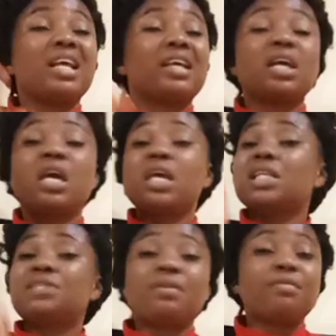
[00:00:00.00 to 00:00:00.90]
like
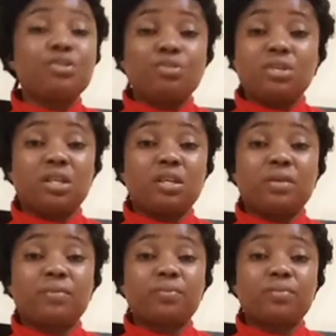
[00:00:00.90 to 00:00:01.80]
it's very unique.
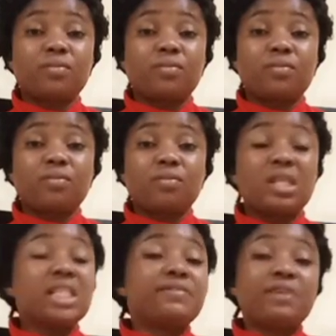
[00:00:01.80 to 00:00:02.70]

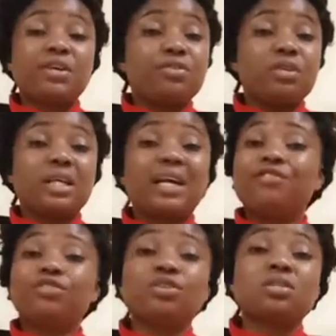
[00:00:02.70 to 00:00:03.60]
It's very unique.
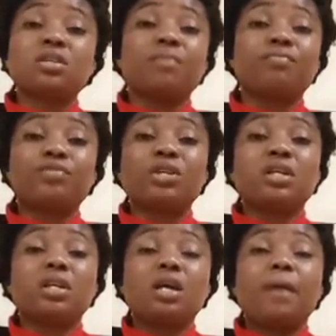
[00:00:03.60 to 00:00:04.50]
I've not
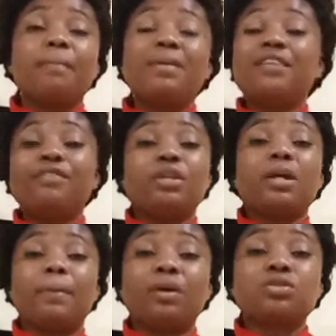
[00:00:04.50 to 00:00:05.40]
really made a video
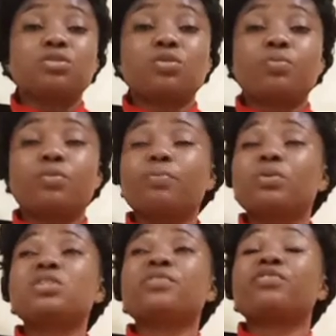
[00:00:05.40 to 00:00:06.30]
about local broom,
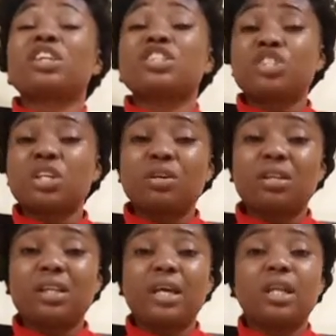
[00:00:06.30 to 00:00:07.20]
but if you can check
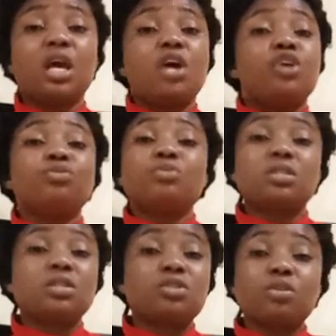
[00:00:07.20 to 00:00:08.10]
online, you will
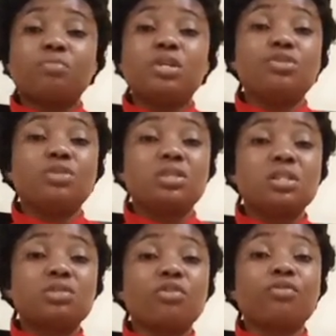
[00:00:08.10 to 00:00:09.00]
see so many
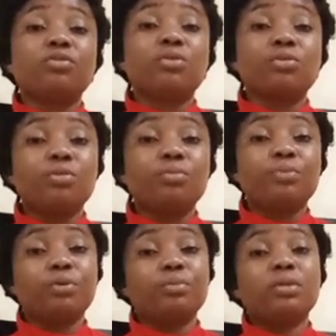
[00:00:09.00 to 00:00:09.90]
uses of local
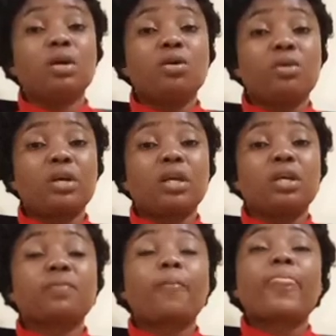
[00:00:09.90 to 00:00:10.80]
broom.
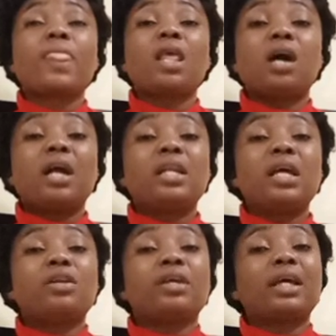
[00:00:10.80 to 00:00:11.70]
Okay, and
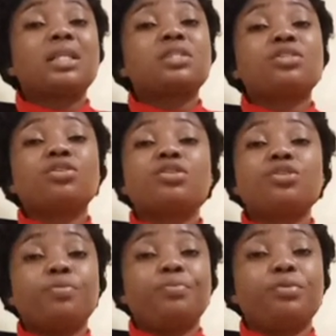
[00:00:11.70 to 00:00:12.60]
then get your
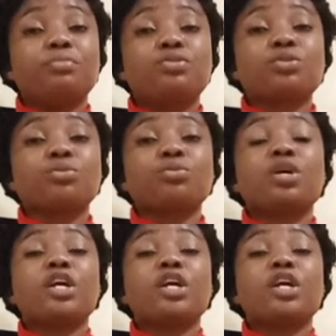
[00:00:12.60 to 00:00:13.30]
new broom to